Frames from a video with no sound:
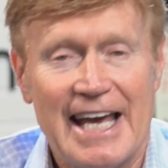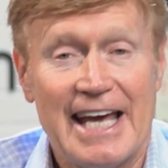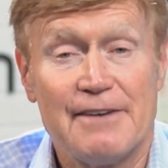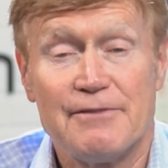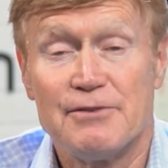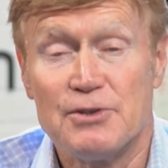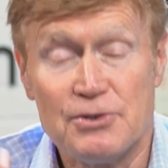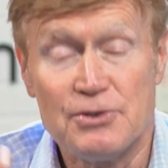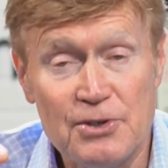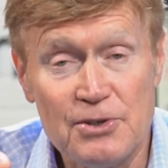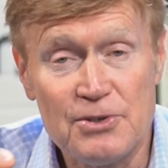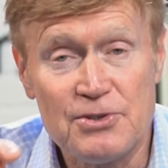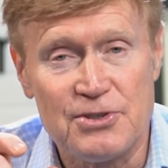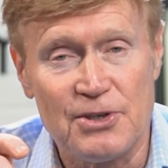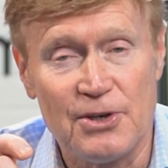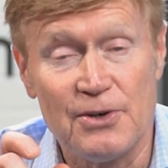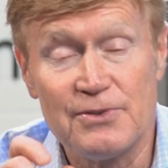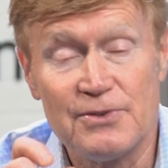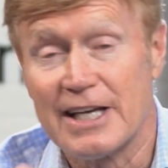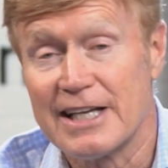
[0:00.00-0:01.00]
And if you do
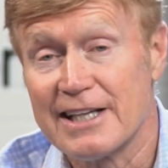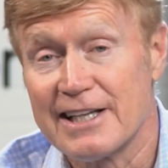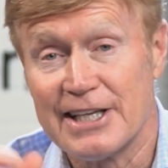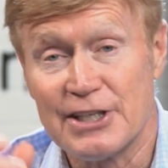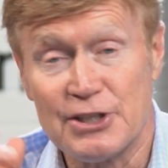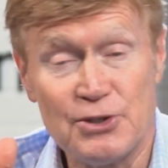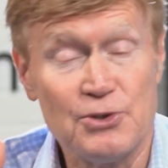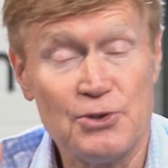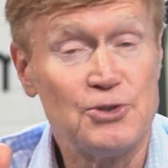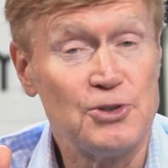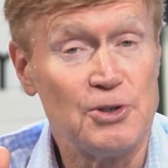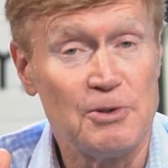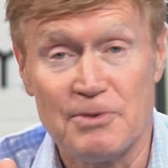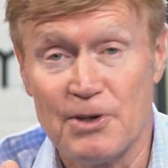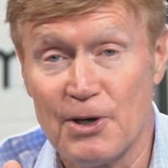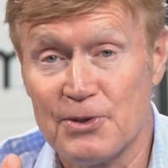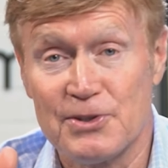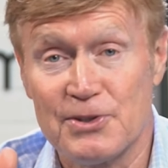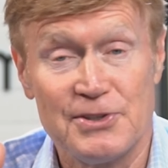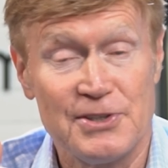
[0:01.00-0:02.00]
so, that'll let YouTube
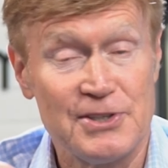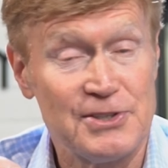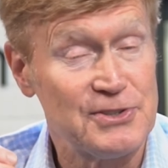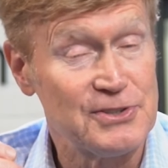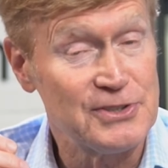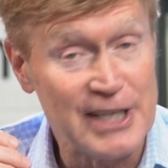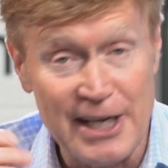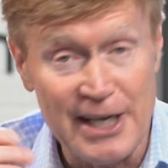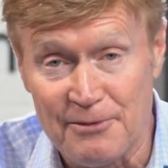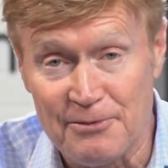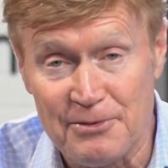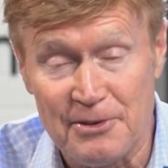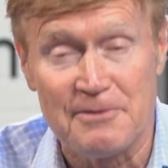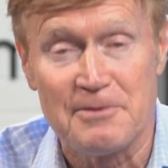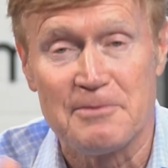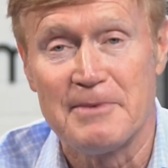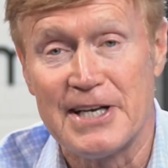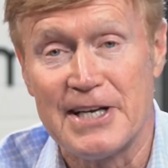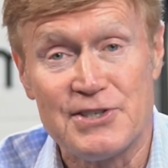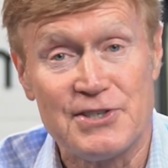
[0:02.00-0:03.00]
know that this is helpful
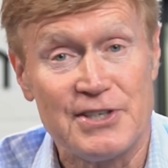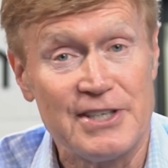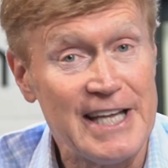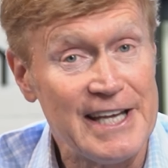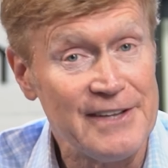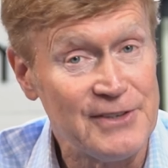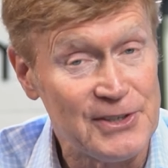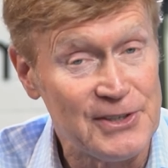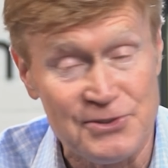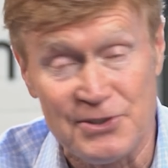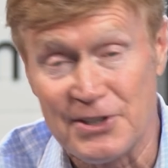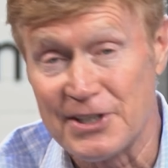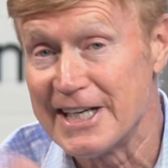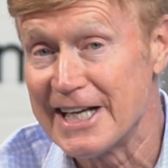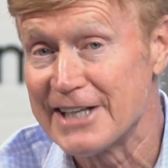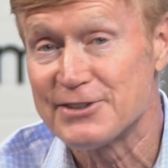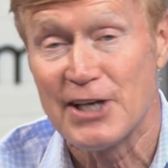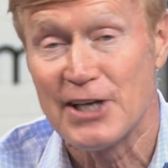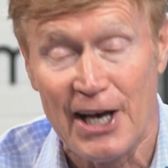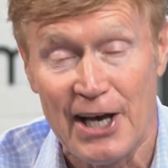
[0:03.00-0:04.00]
information, and they'll send it
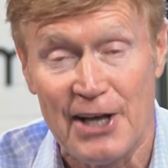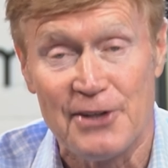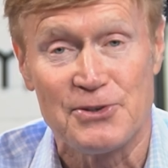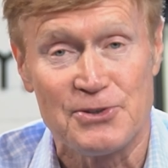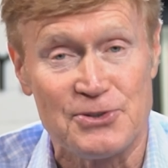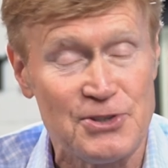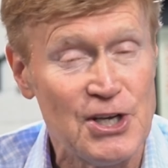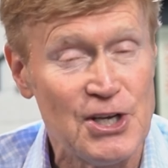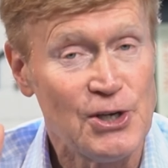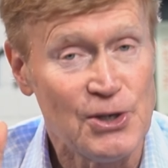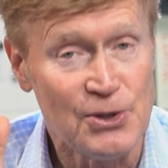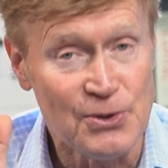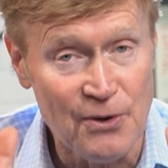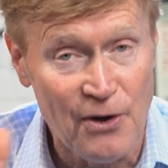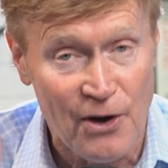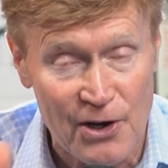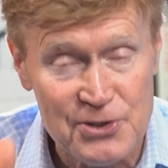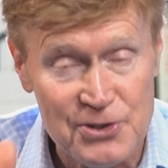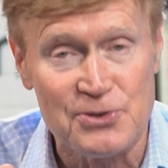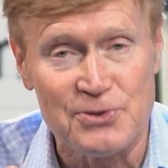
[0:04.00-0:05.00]
out to others who
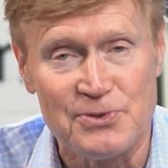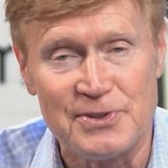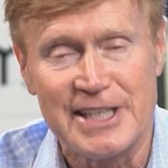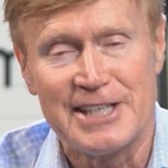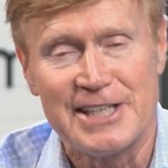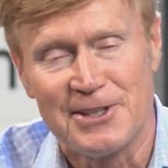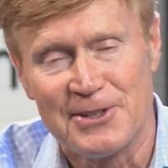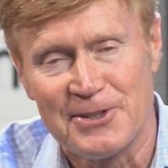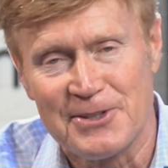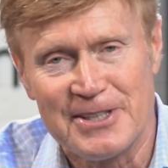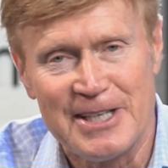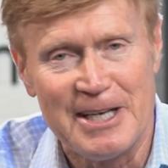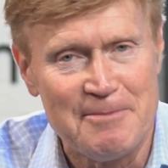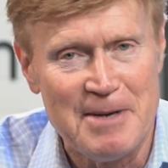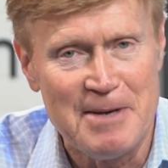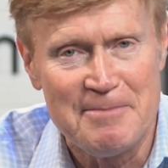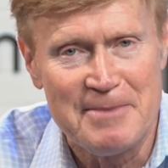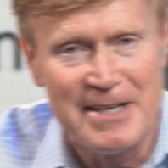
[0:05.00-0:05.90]
also need to learn about